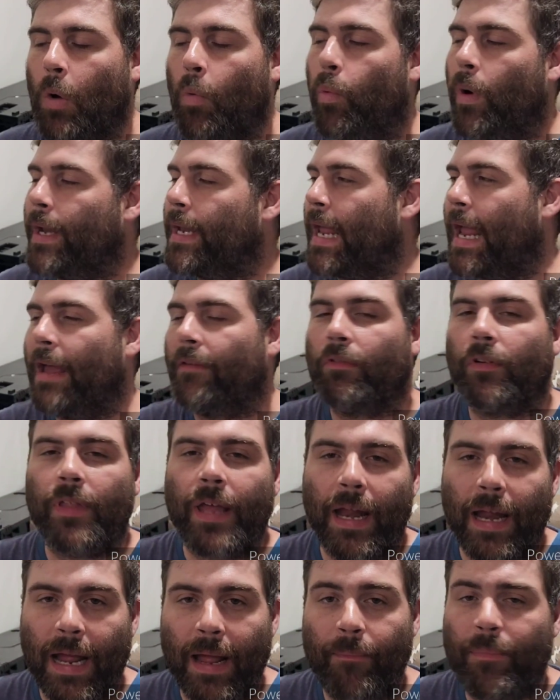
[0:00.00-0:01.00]
Whenever
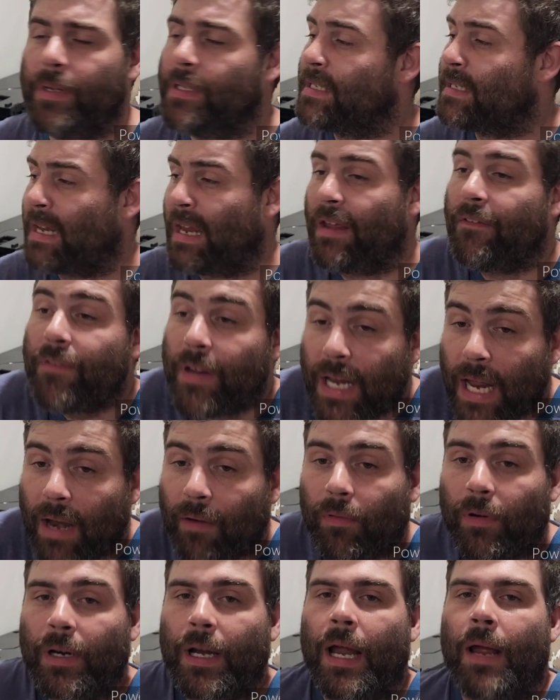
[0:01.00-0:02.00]
that happens, if it
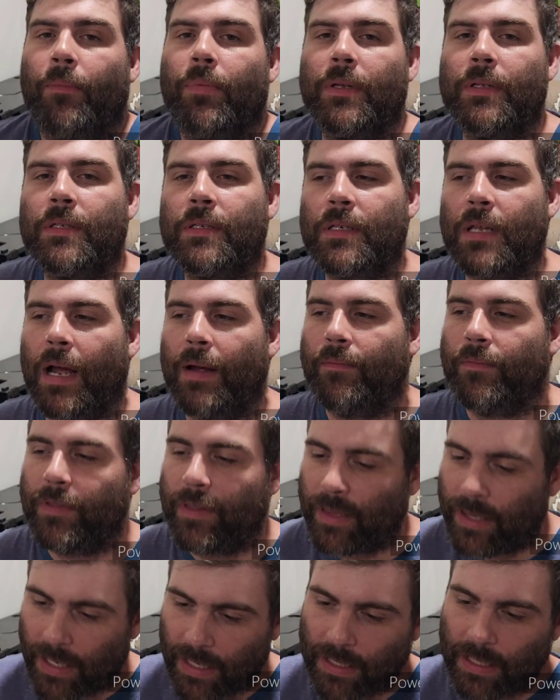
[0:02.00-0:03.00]
ever happens, I'm
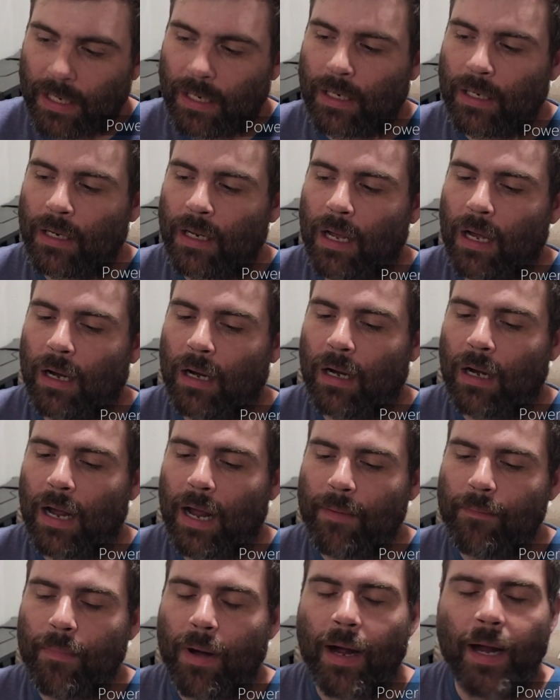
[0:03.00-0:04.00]
thinking
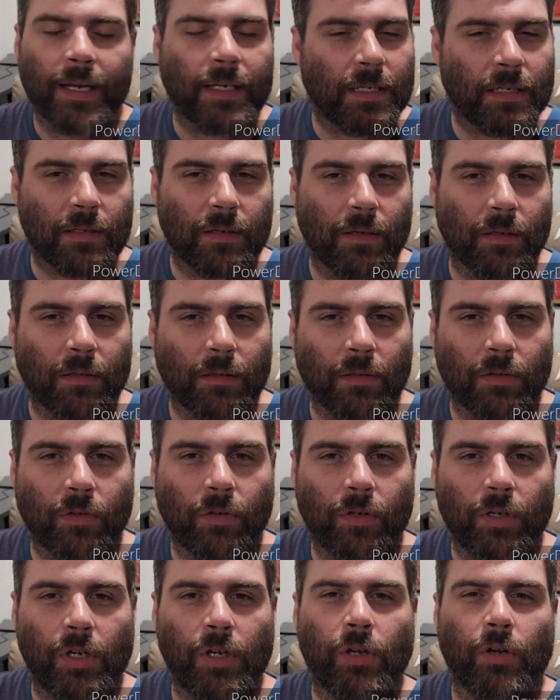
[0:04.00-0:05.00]
I might
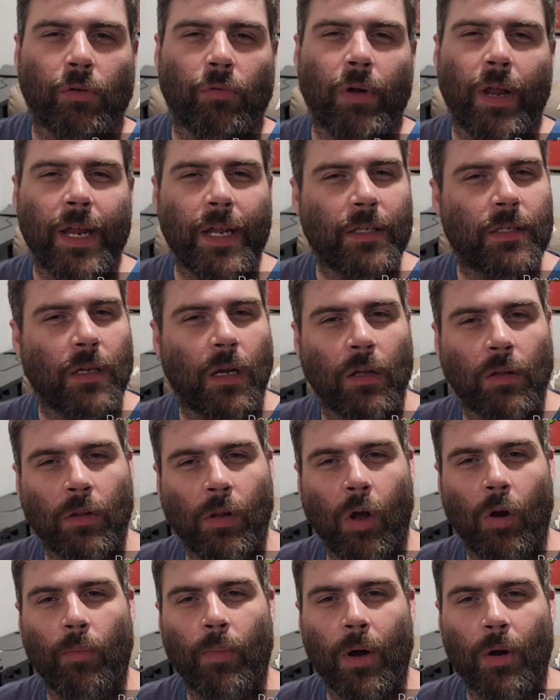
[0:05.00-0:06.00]
curate a
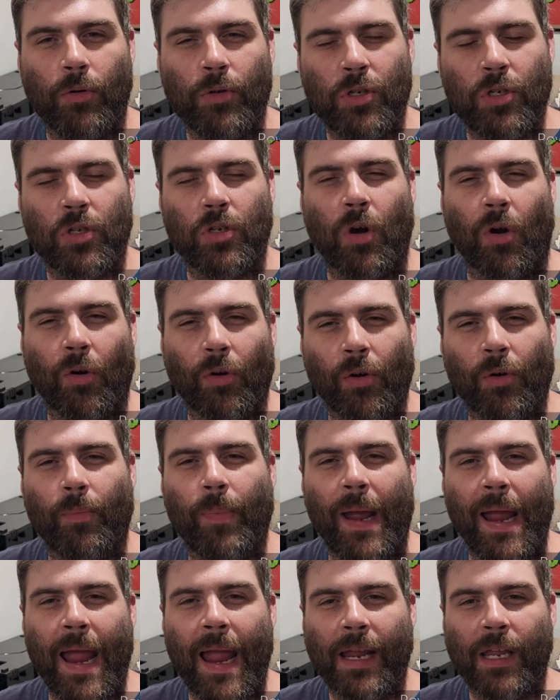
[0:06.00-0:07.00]
Lobo starter
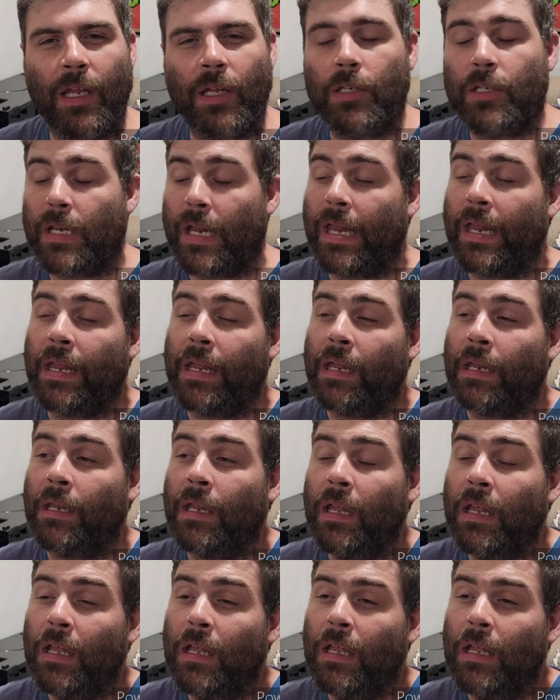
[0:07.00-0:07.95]
package and